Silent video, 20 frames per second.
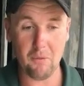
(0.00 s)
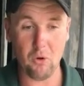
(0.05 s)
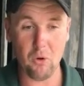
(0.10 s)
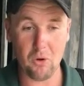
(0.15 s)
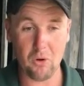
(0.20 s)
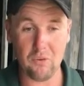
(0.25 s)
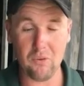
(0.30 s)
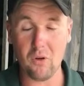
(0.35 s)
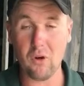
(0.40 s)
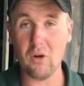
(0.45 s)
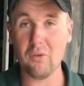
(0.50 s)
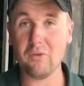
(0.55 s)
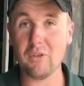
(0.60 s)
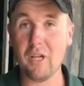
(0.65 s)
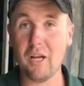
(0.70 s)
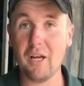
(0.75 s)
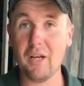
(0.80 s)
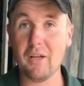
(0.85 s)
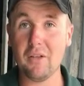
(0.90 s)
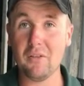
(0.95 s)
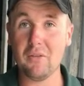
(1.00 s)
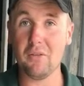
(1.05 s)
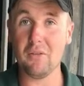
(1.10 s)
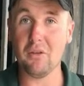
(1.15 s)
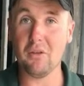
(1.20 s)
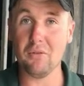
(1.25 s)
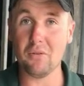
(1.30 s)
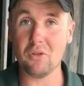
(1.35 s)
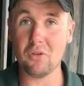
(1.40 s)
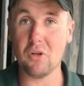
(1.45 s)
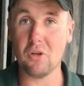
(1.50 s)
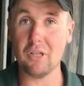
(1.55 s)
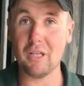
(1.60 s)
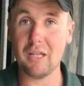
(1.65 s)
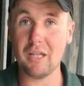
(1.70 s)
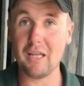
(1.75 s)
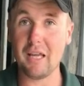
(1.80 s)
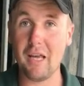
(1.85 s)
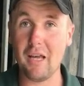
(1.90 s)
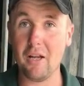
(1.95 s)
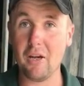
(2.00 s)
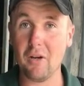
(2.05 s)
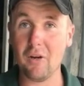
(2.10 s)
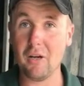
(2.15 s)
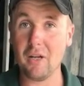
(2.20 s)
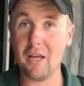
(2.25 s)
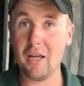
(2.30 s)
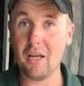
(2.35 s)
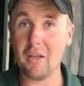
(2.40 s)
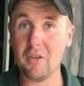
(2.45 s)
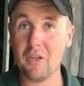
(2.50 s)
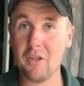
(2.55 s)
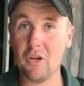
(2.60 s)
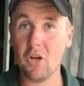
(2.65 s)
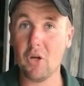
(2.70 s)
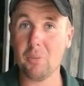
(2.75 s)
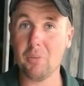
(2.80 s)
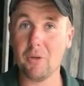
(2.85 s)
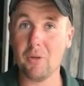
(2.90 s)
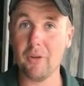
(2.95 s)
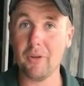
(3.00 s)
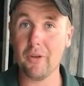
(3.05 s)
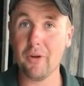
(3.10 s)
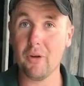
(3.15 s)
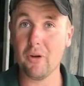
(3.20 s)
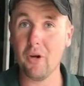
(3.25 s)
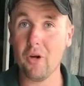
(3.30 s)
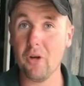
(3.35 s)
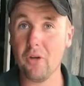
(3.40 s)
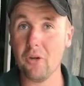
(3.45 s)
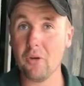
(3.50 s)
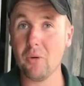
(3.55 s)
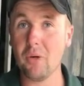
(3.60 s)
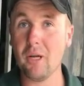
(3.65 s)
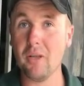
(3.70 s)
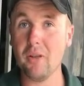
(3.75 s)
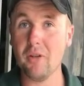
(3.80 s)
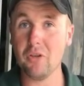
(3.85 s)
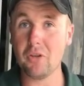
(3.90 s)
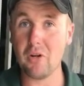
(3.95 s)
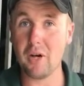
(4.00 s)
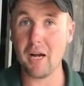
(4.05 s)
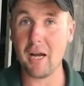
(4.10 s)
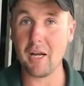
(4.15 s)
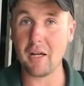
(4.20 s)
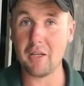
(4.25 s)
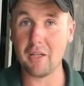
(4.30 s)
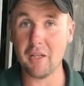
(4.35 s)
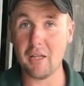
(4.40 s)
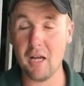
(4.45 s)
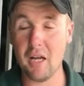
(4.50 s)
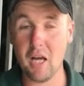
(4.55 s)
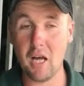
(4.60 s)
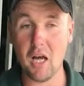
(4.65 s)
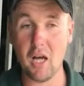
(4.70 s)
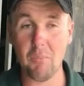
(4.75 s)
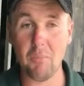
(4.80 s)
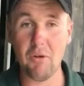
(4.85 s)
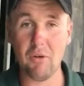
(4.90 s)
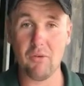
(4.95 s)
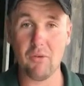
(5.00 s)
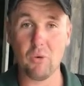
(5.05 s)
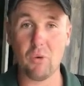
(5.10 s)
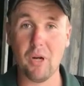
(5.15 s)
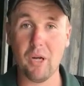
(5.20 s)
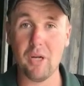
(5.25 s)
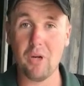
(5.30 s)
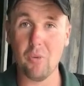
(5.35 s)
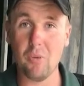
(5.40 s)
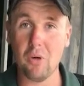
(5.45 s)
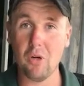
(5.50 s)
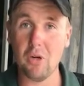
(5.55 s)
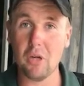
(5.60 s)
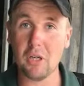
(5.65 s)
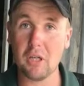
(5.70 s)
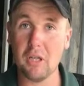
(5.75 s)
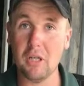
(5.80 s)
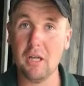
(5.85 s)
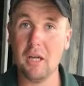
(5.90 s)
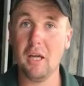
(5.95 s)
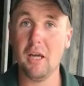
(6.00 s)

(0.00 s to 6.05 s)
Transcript: or 5 days of trotting and cantering out in the open on their own around the track, a bit of arena work,